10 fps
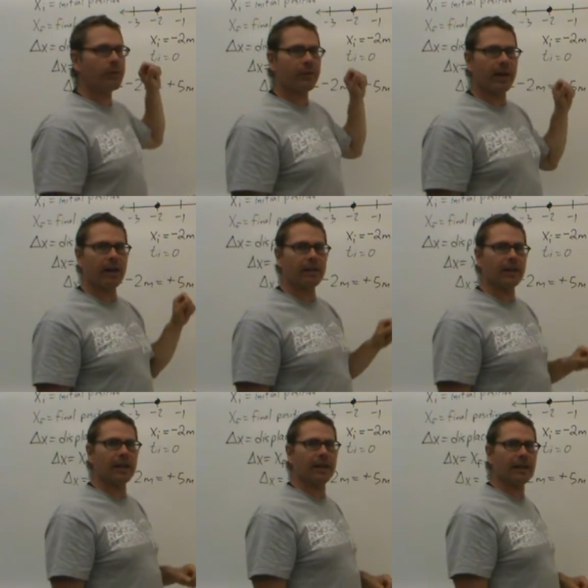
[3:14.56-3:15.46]
have
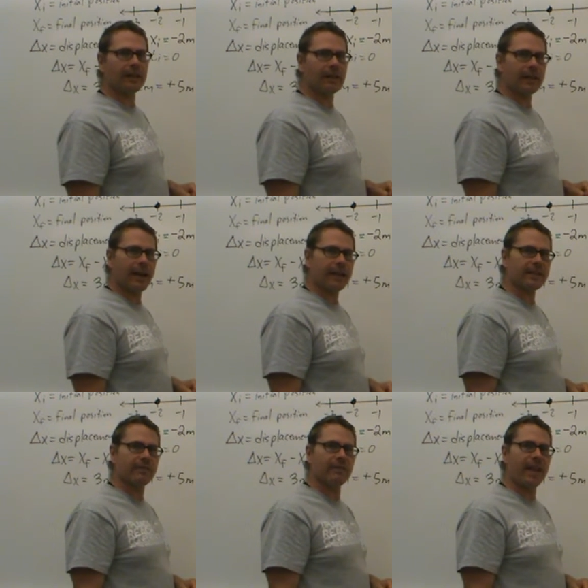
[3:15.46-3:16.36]
calculated a delta x
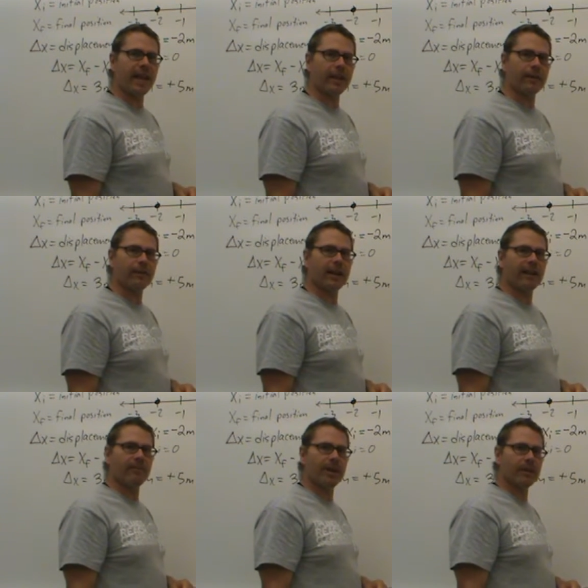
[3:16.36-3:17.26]
of
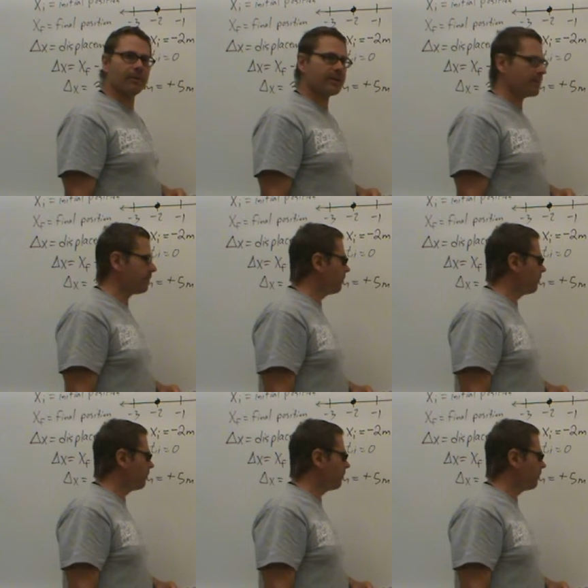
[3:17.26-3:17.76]
-5 meters.